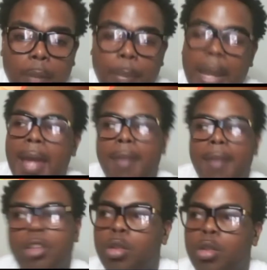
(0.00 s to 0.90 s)
Mav
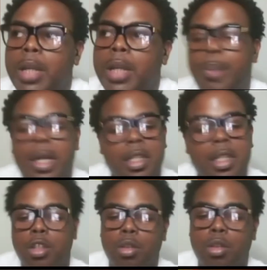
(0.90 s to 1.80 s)
too, when he
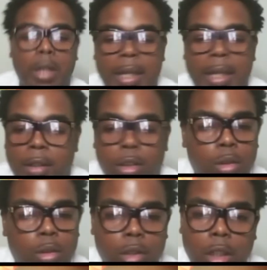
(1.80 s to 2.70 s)
punched dude and hit
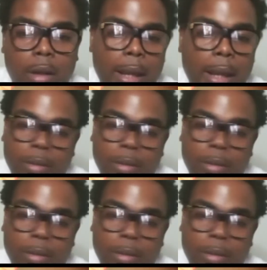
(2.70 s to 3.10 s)
dude, you know, that was